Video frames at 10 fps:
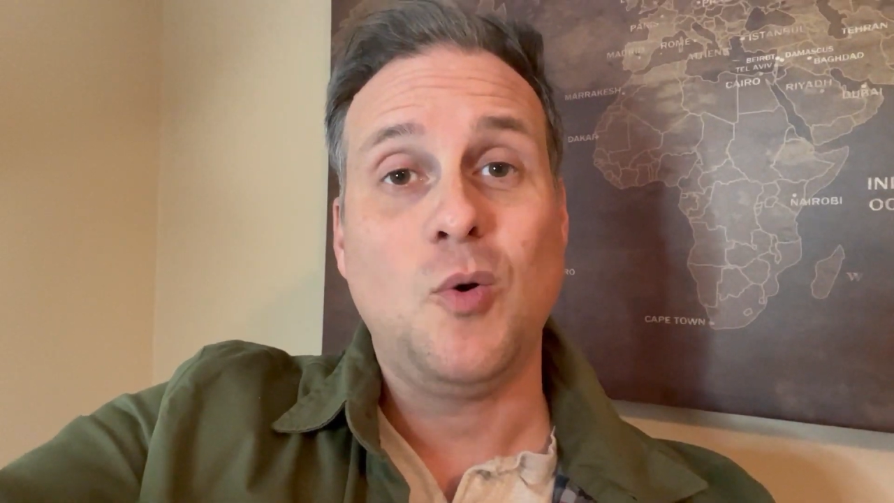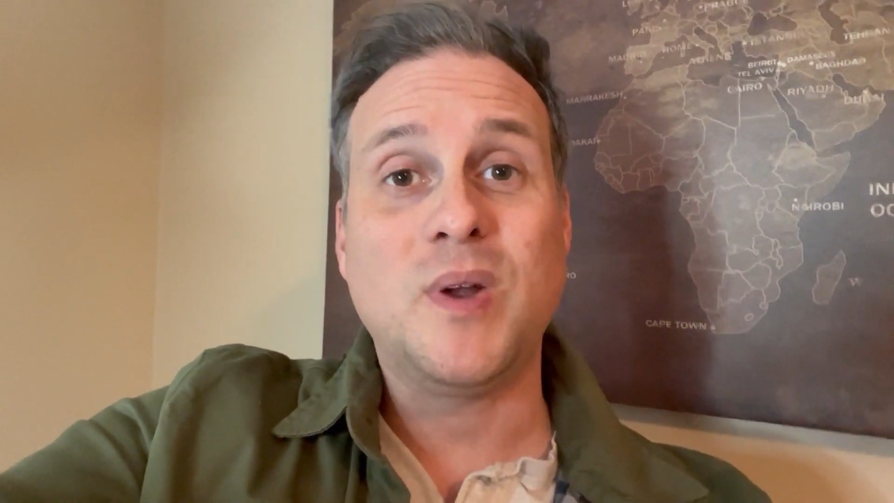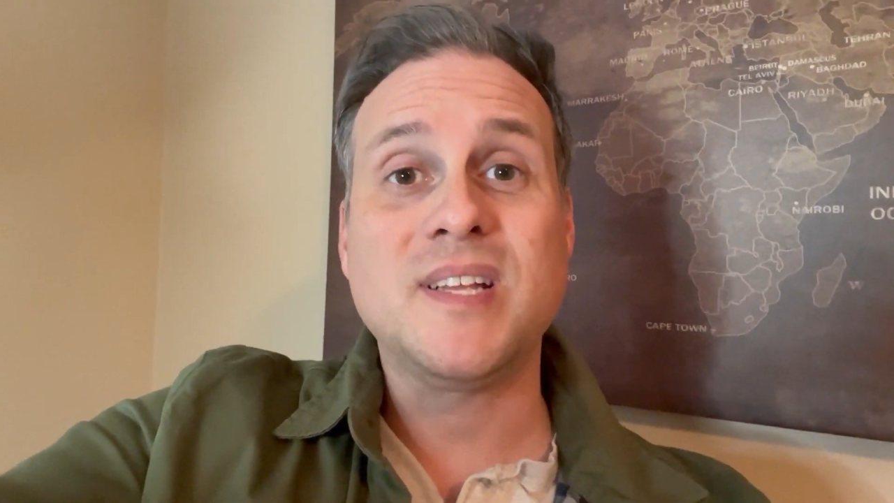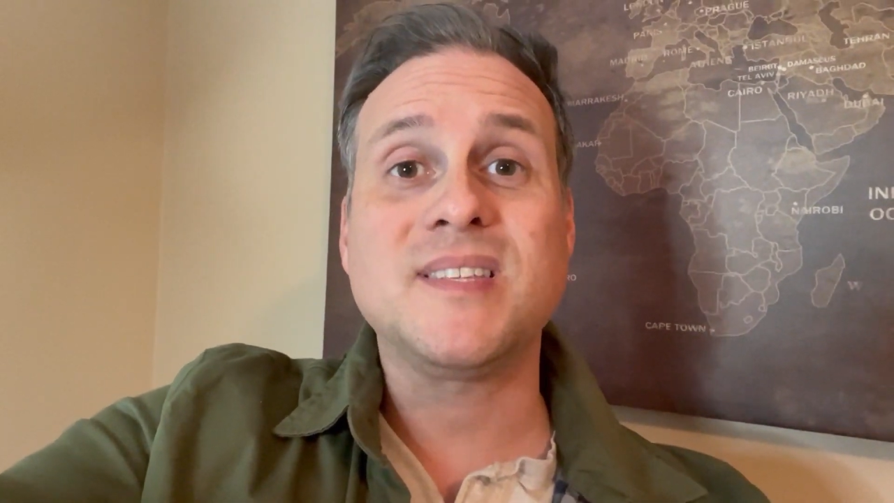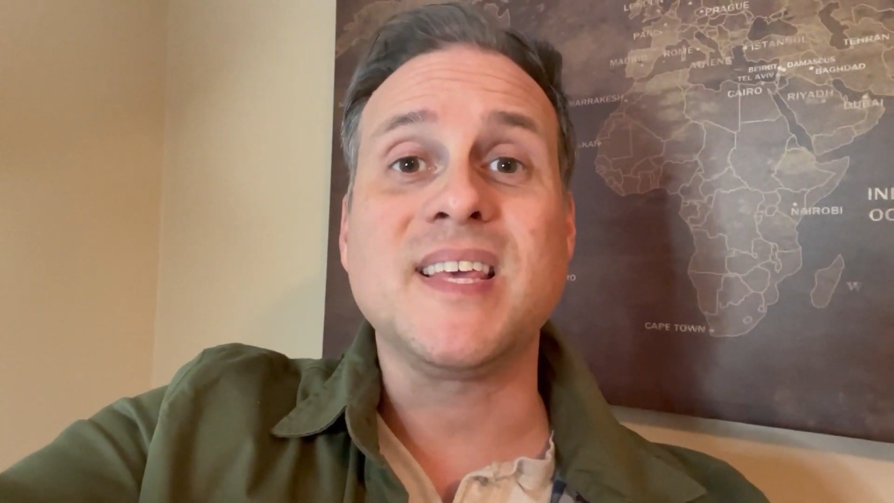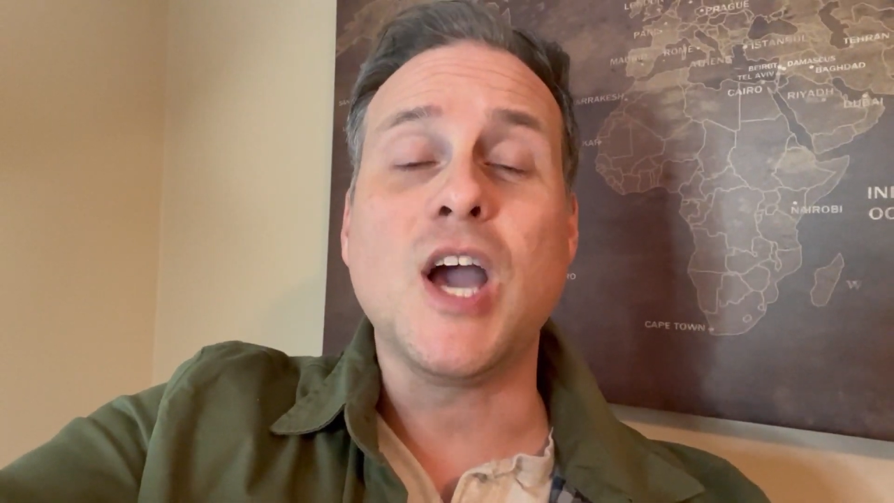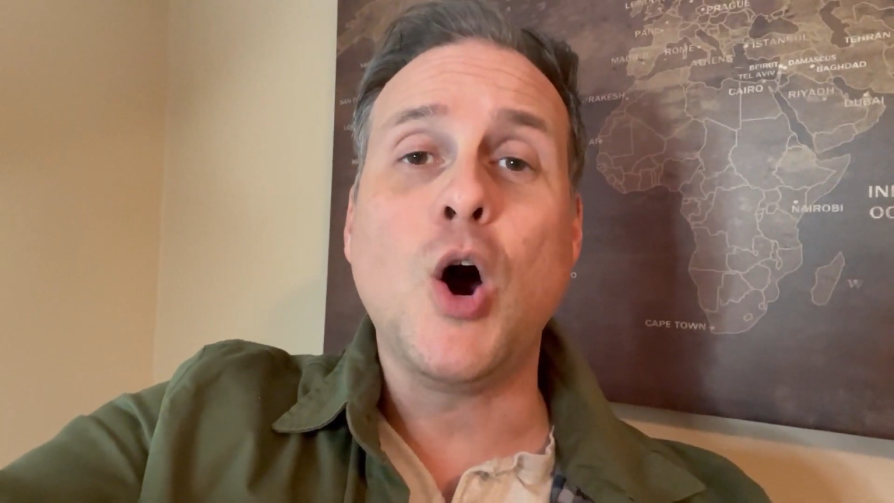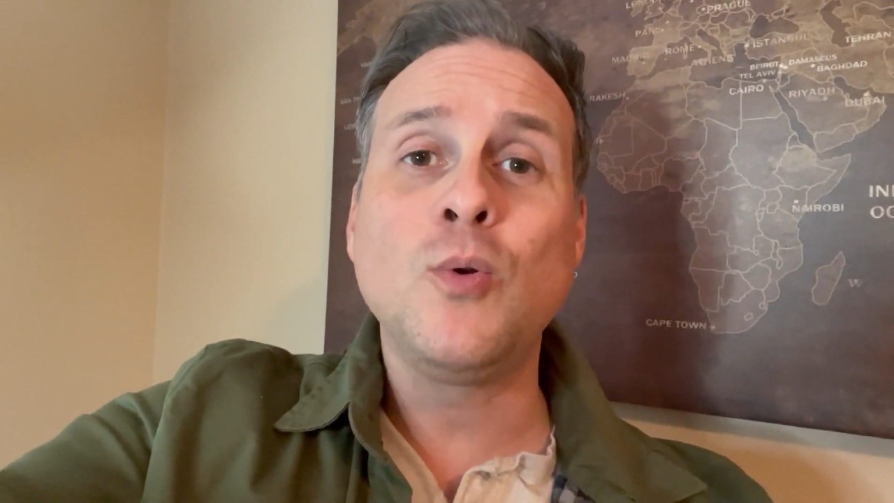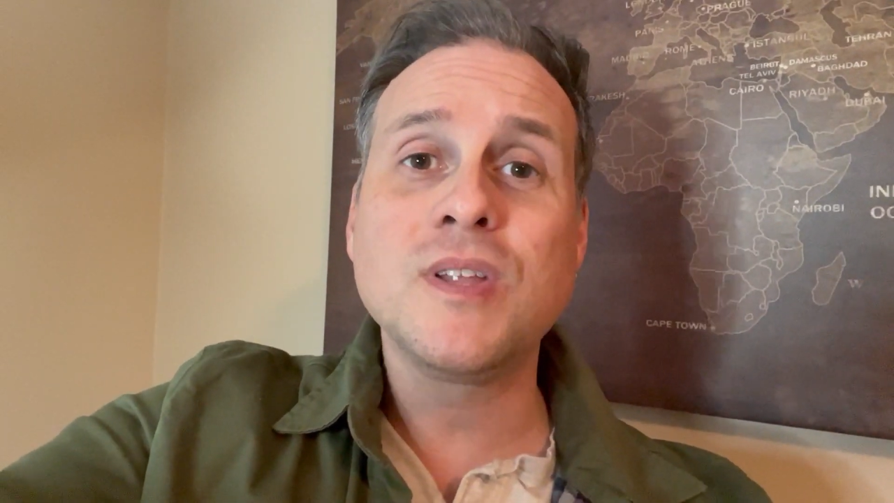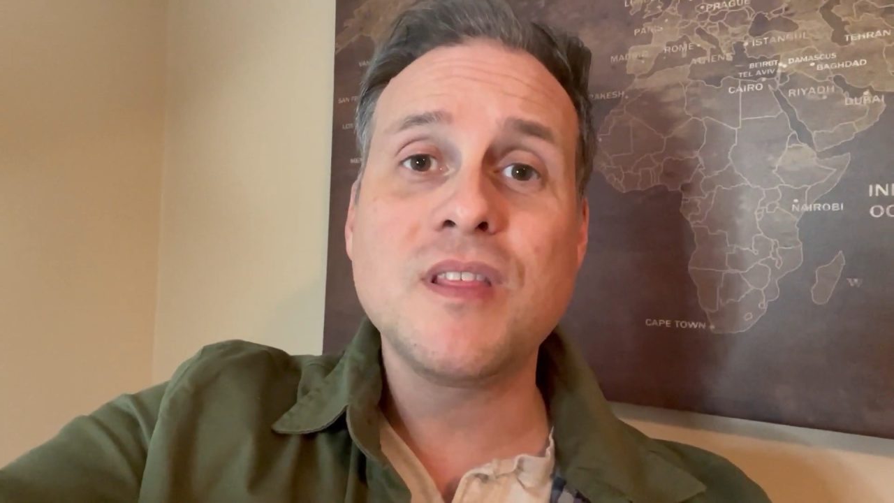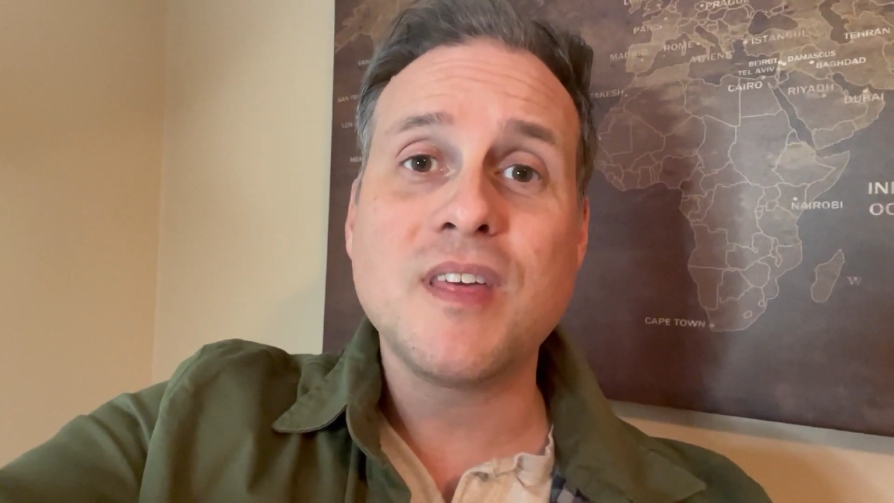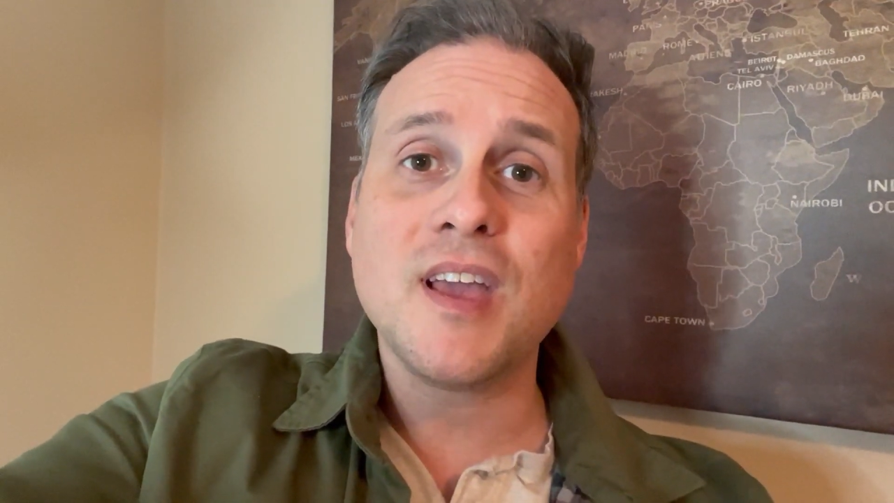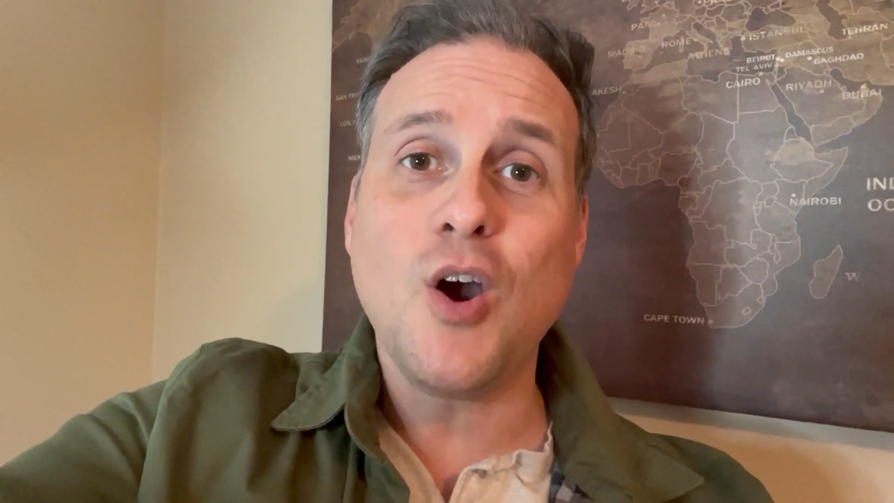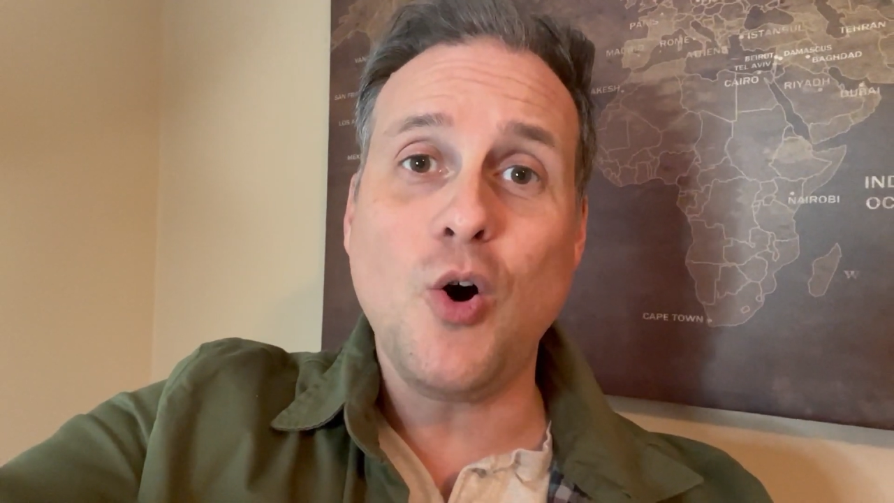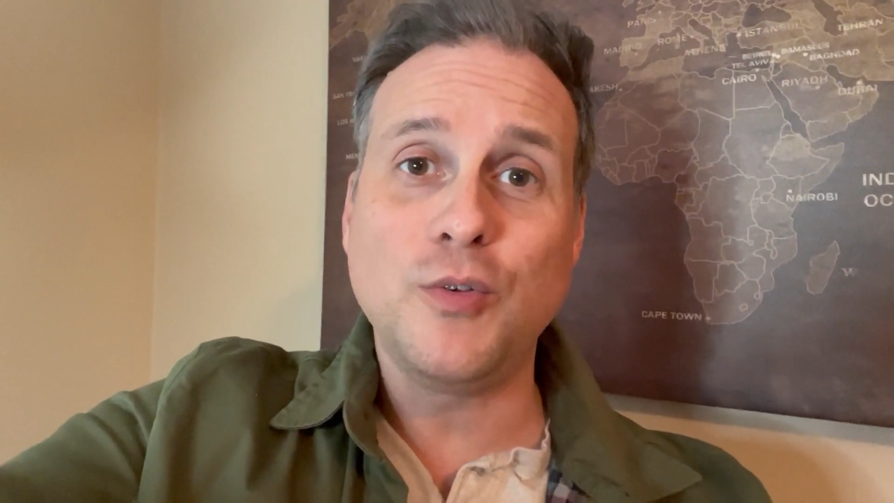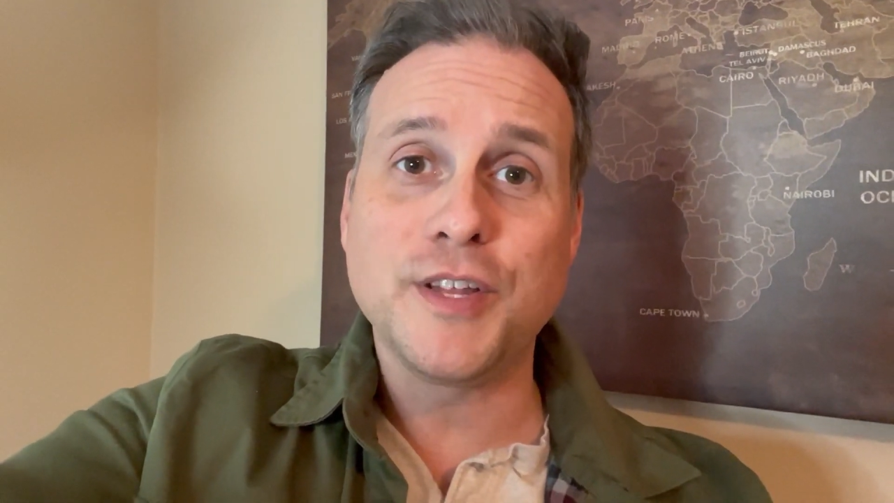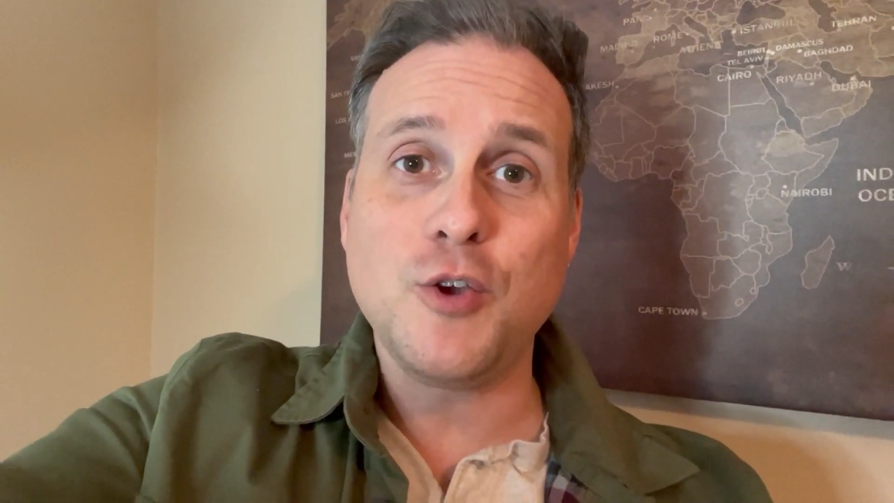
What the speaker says: when it's the only thing holding